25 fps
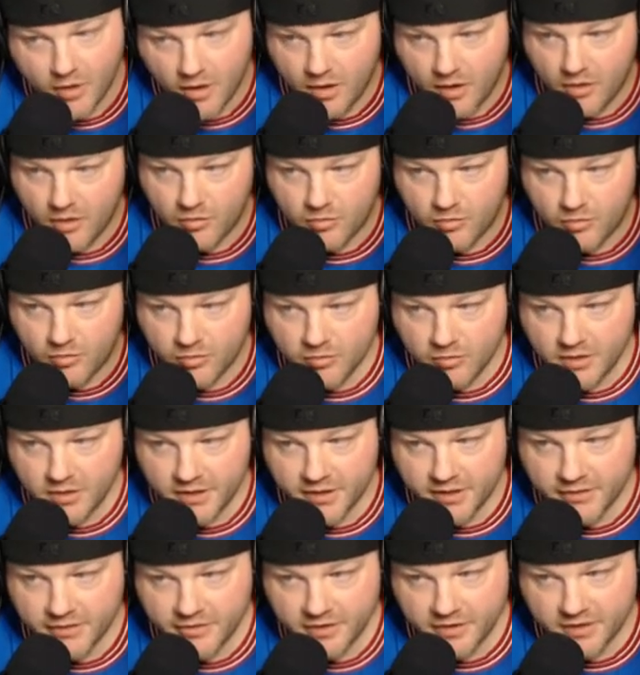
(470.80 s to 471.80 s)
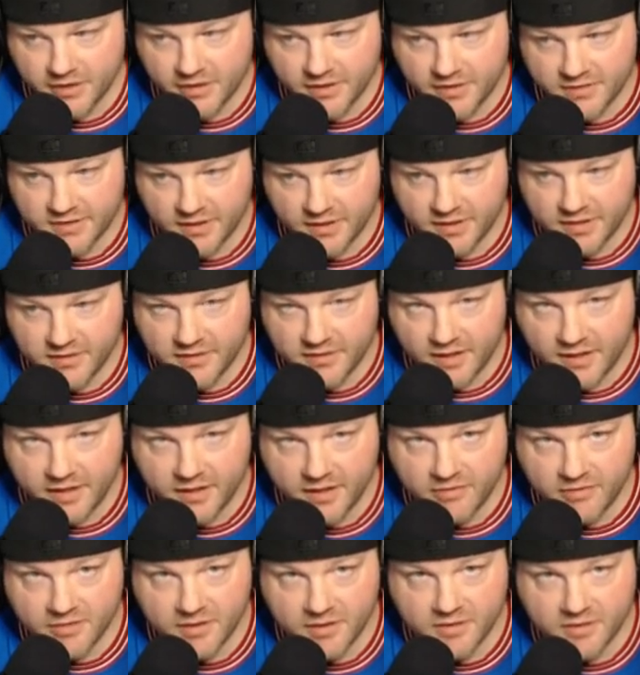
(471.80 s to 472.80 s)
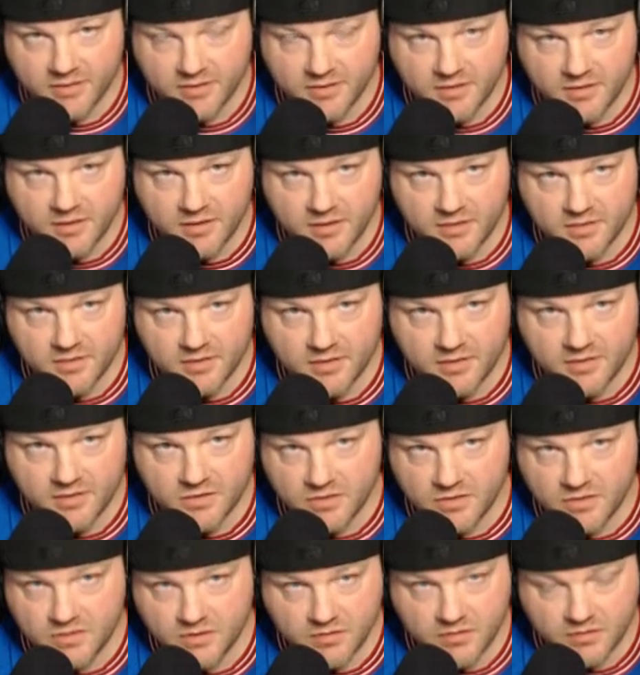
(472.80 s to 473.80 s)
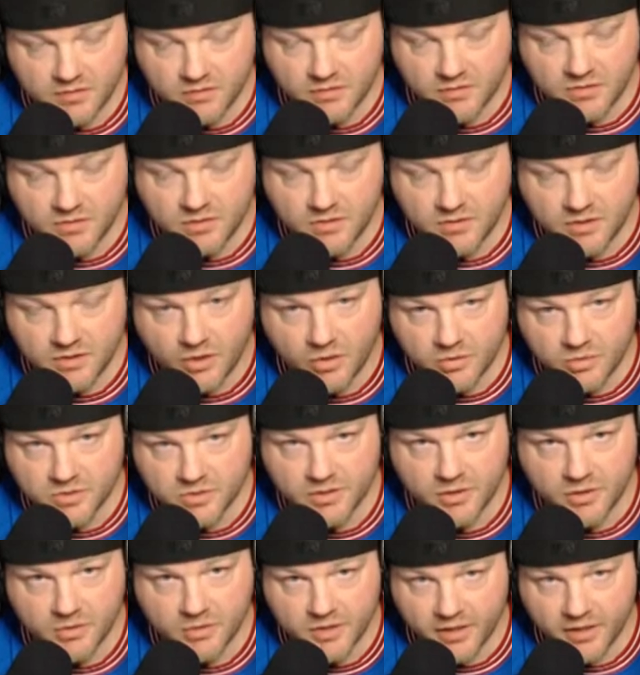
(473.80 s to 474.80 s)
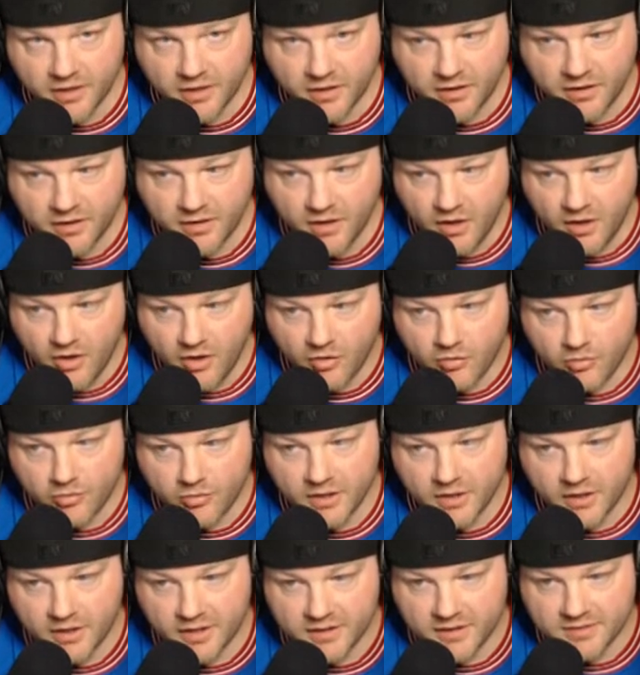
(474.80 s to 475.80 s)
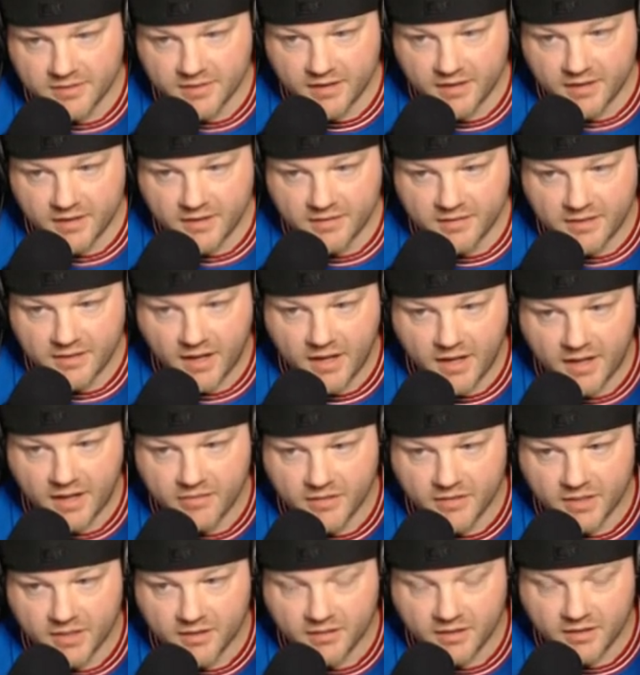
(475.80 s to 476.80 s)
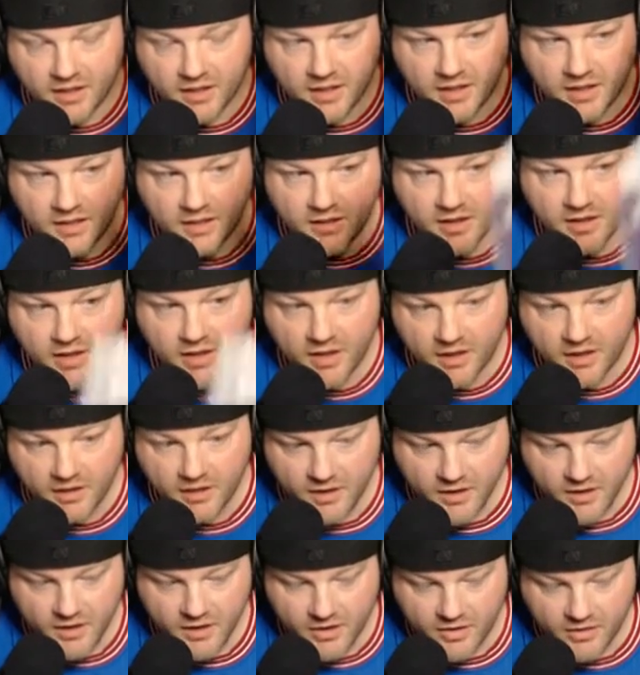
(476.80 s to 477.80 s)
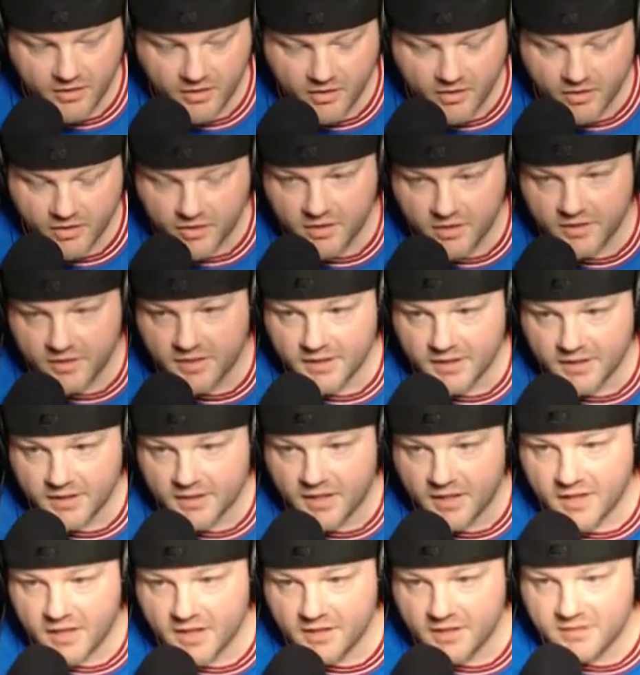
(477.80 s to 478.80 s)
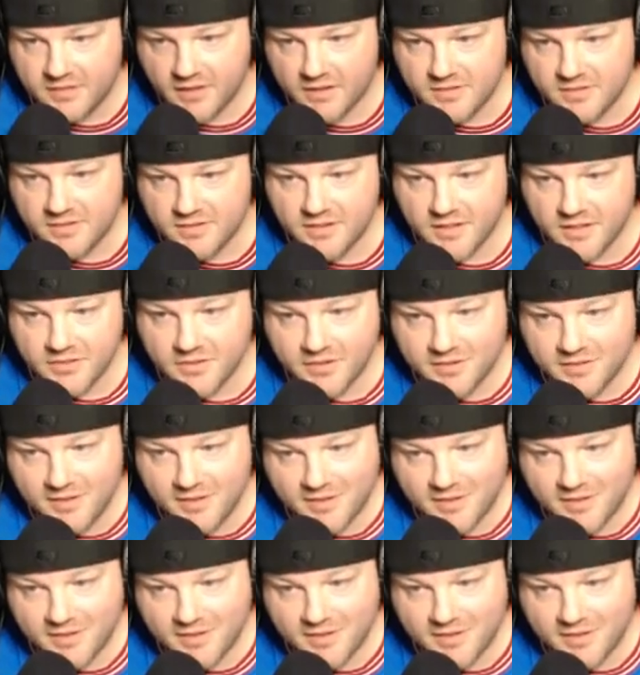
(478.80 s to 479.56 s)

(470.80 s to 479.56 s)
really, really excited to have this. This is so good. Really excited to have it. And the good thing that Eddie does, he actually does